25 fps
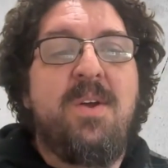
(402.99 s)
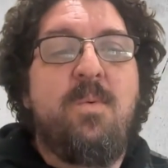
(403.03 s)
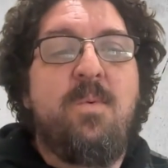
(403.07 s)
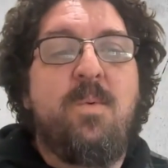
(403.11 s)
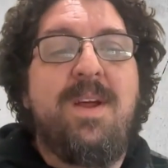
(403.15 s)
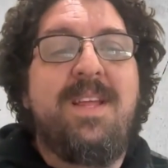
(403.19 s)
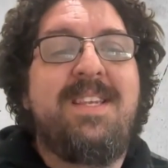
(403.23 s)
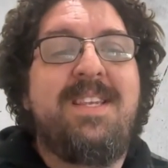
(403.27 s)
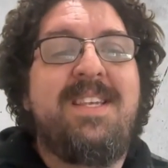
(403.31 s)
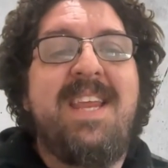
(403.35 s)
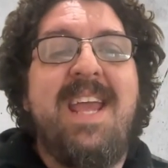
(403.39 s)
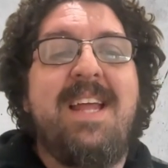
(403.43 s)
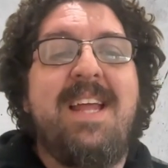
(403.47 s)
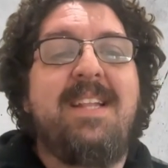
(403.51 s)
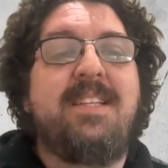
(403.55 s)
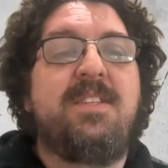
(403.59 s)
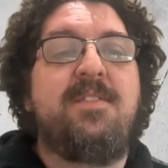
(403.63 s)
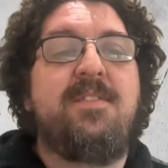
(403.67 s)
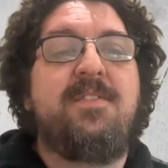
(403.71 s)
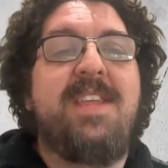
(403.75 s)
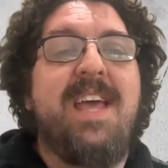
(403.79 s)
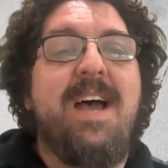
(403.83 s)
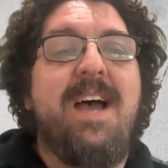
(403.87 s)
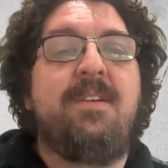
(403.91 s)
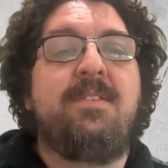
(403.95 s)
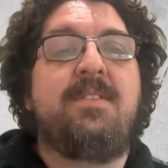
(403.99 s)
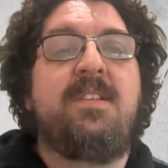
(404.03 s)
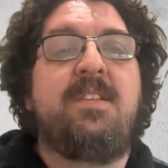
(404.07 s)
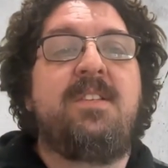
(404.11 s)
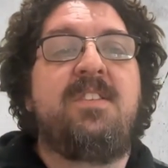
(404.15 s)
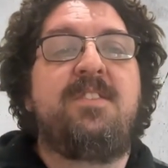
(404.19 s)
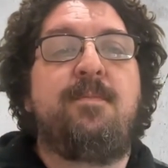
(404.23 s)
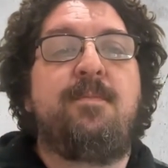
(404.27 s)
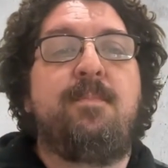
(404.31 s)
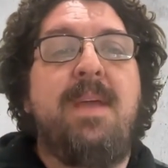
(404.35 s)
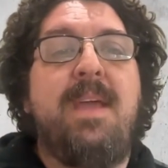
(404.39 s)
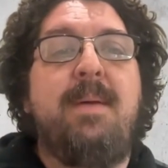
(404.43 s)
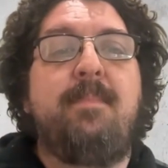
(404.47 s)
with tens of
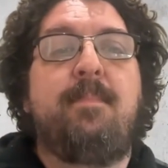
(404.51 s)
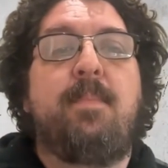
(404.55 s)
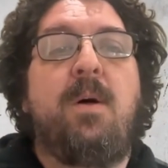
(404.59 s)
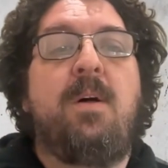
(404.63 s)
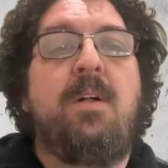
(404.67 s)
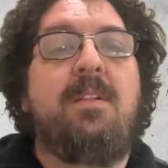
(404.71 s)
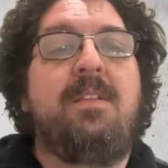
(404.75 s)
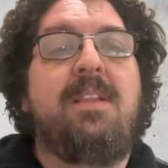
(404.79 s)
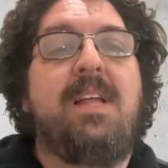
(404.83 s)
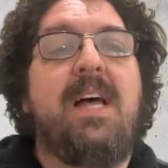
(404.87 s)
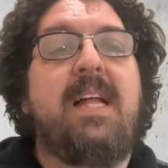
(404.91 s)
thousands of people,